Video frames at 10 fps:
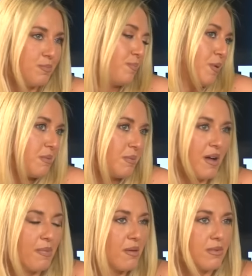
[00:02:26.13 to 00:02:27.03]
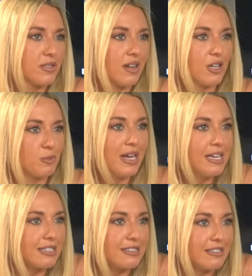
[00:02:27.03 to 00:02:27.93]
probably become their most clutch
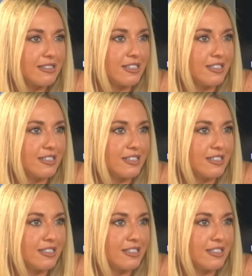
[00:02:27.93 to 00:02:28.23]
player this season.